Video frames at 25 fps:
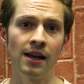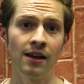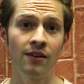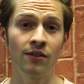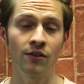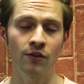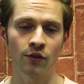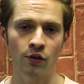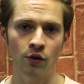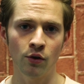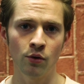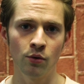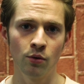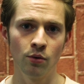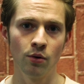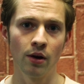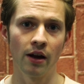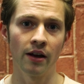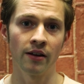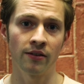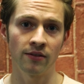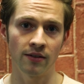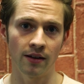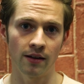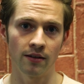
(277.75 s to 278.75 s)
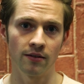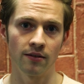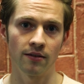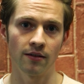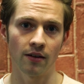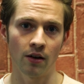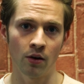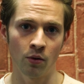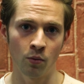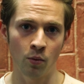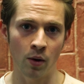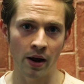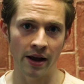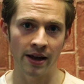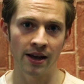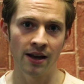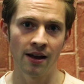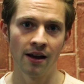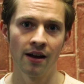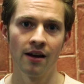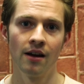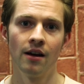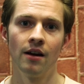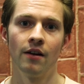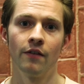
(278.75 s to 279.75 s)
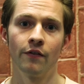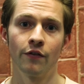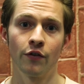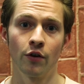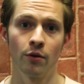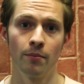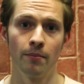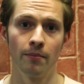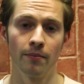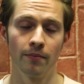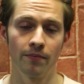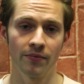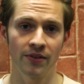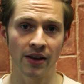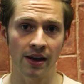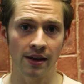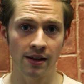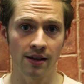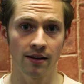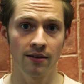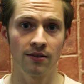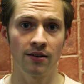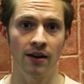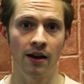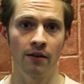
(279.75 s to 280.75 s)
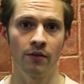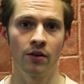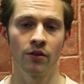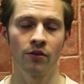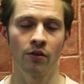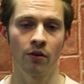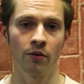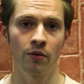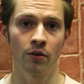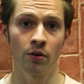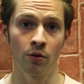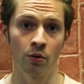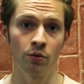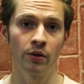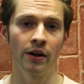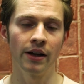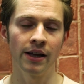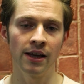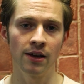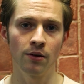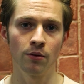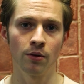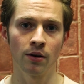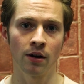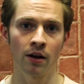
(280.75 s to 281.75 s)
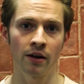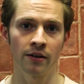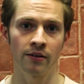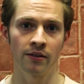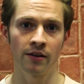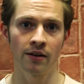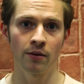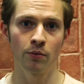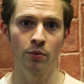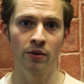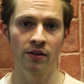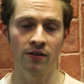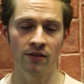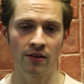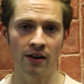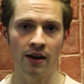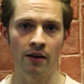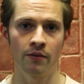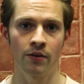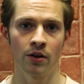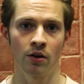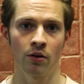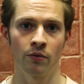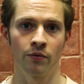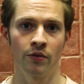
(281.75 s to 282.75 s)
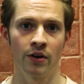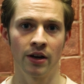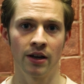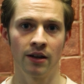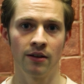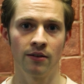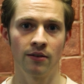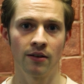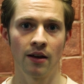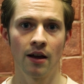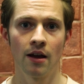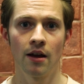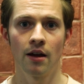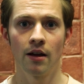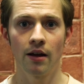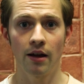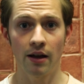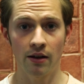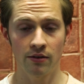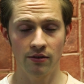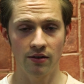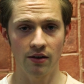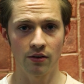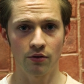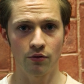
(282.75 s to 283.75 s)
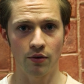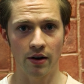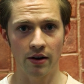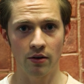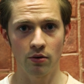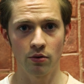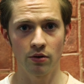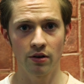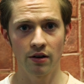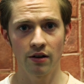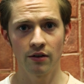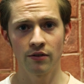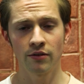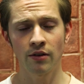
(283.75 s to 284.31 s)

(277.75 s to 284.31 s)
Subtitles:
He's 2 assists away from taking equalising with Thierry Henry's assist record.